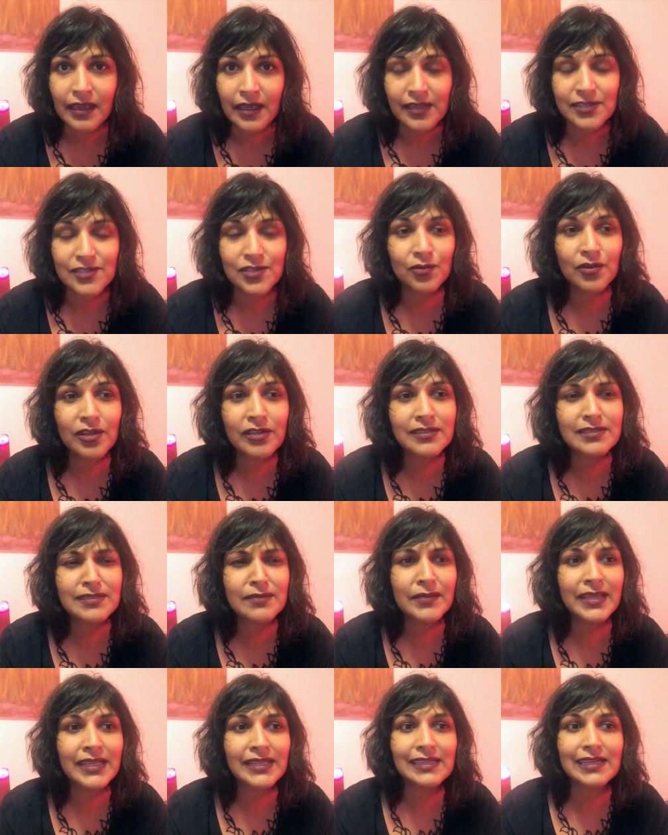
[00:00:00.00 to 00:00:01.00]
So, not
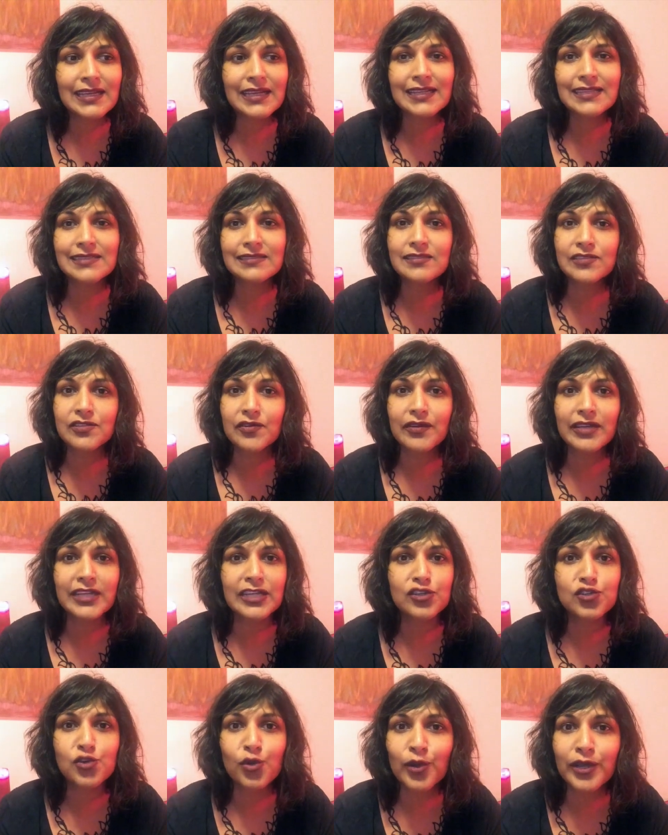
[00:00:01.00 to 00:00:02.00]
something that I necessarily
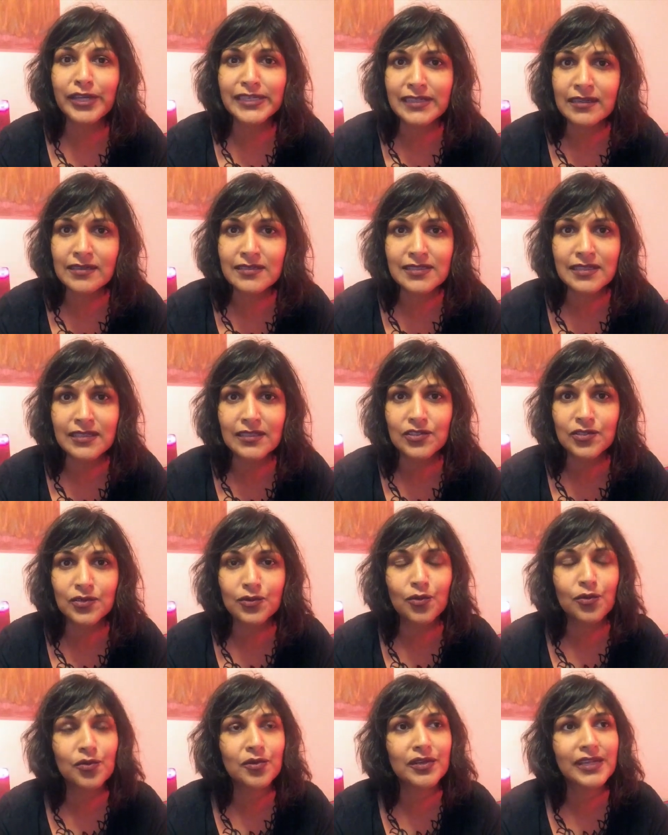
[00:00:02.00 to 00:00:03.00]
enjoy dancing to
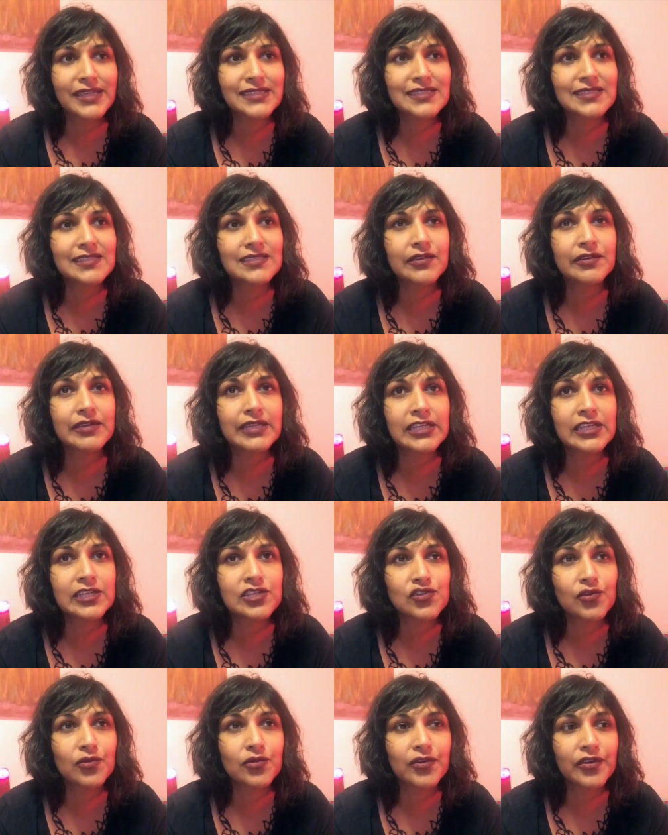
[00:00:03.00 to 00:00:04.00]
or necessarily
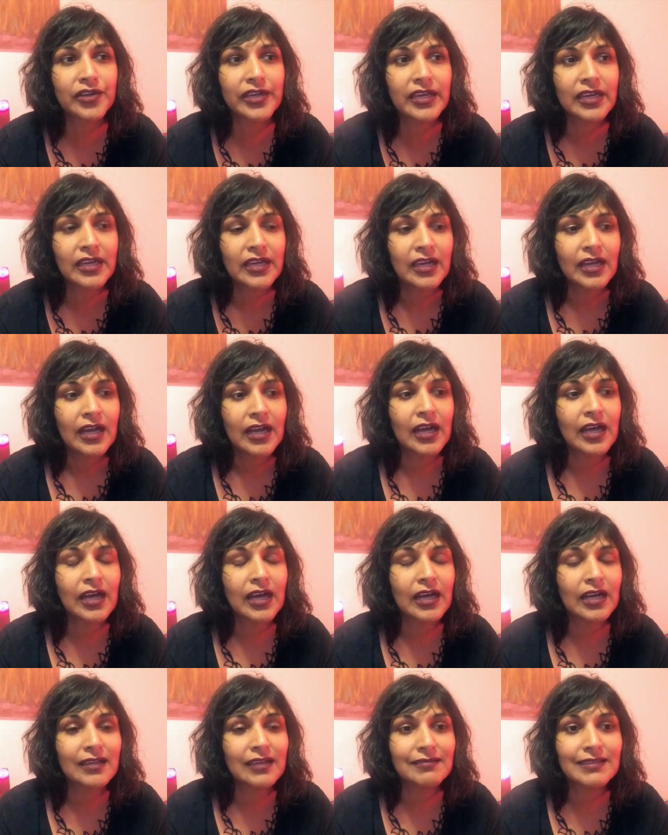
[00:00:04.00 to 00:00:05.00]
enjoy
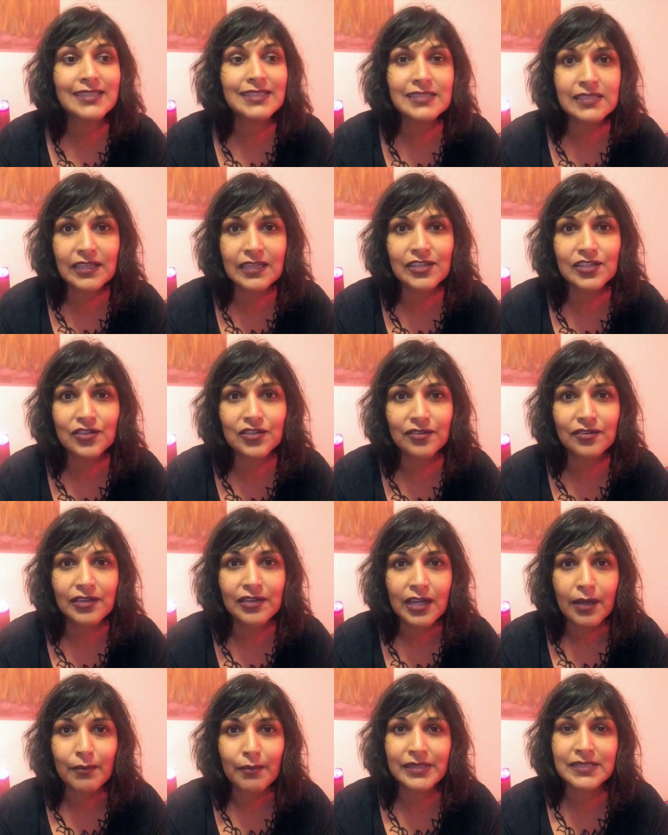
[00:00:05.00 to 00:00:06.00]
uh, listening to,
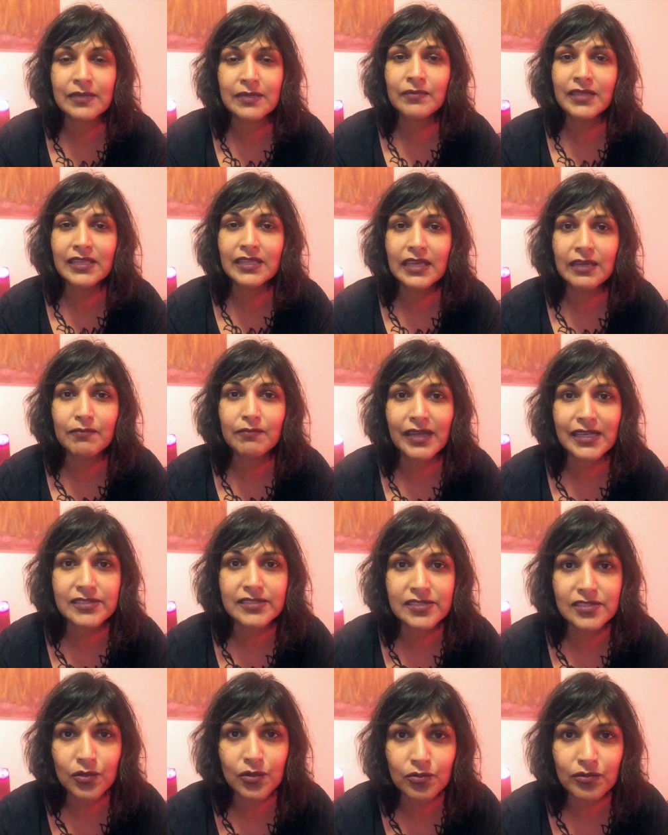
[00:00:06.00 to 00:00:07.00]
but something that my
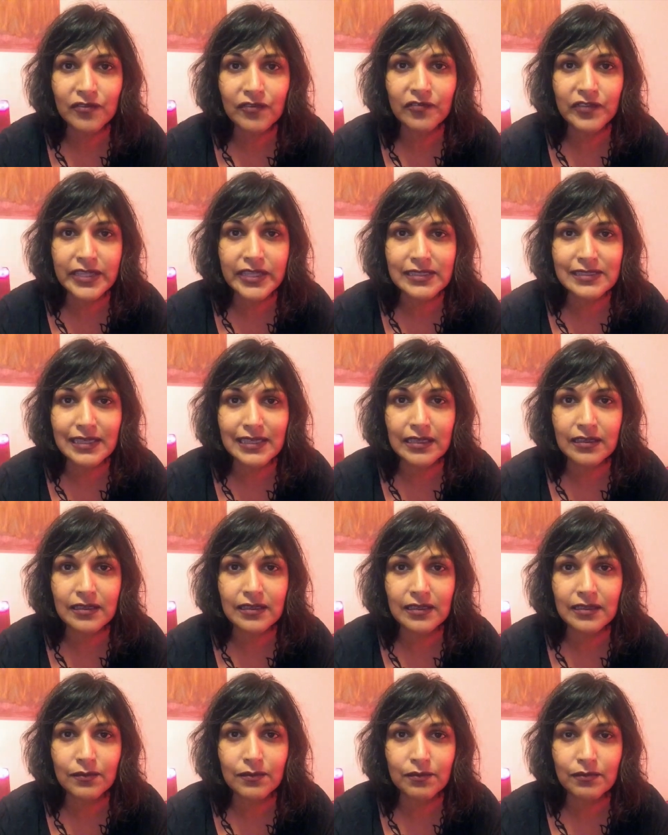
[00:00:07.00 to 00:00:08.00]
soul feels
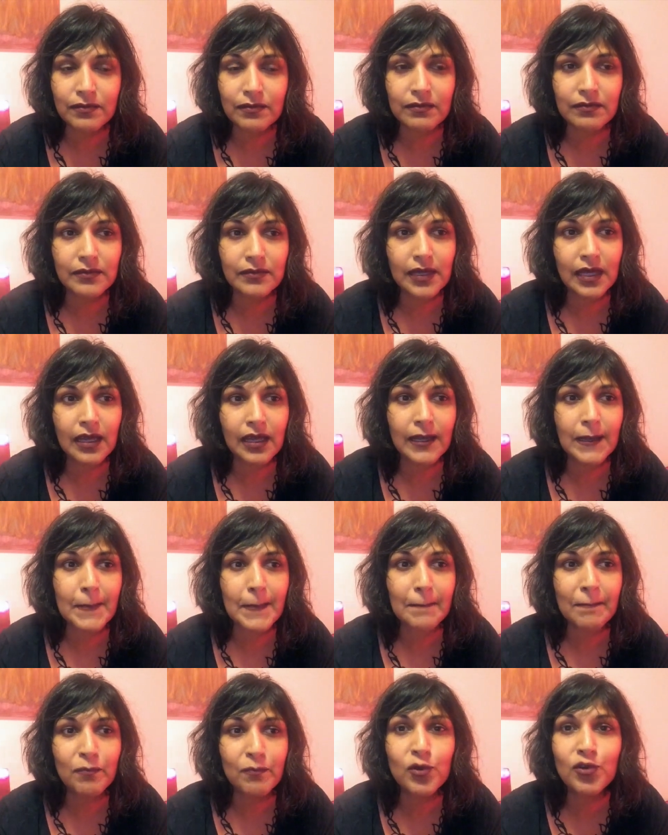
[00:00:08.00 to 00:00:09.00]

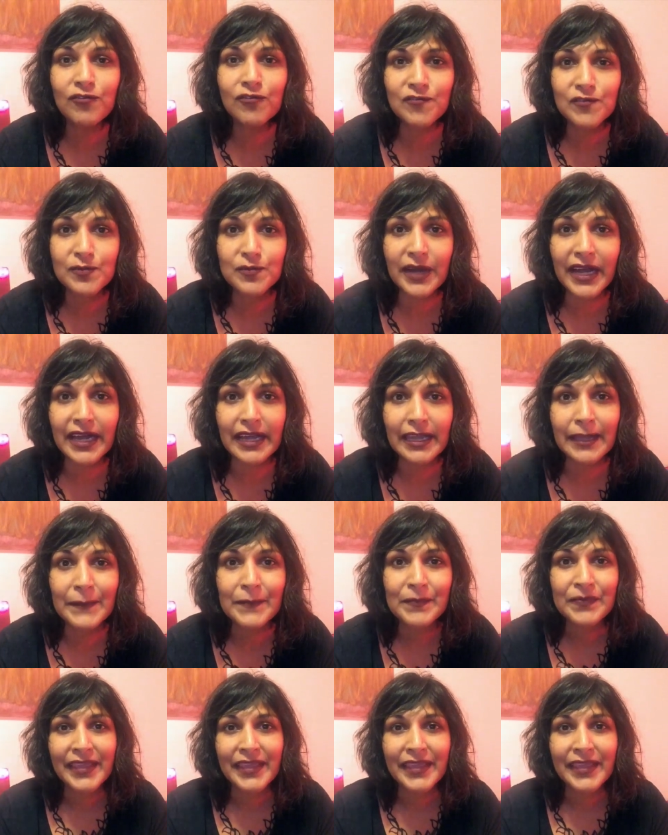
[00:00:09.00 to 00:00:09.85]
um, moved by.